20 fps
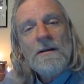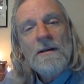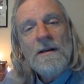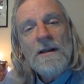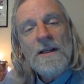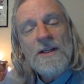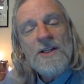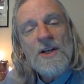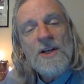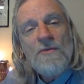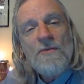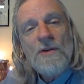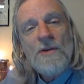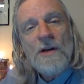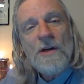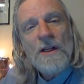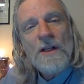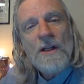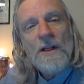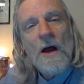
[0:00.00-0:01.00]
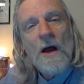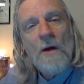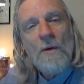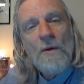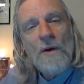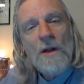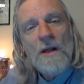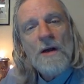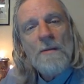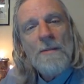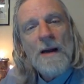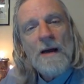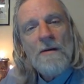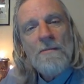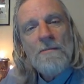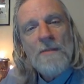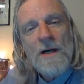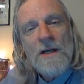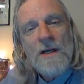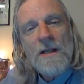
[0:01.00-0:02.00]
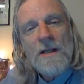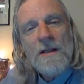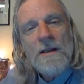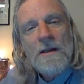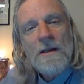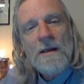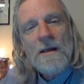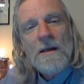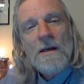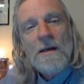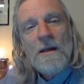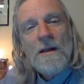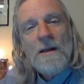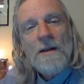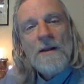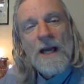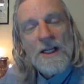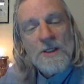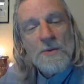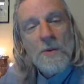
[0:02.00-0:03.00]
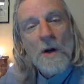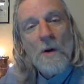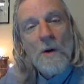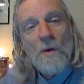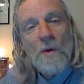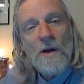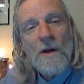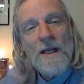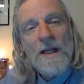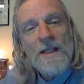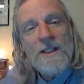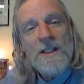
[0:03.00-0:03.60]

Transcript: Is it really only about money? That's what we're led